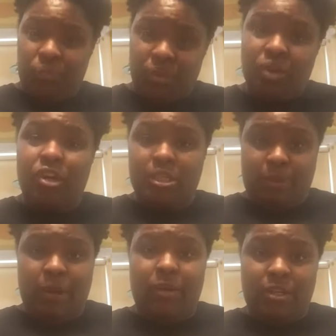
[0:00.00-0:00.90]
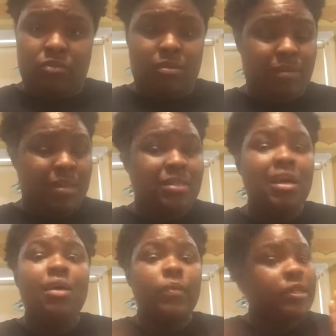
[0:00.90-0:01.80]
the grace period is 3 months,
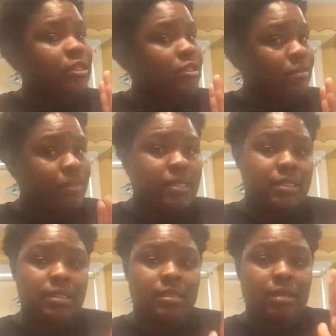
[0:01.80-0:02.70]
which is the best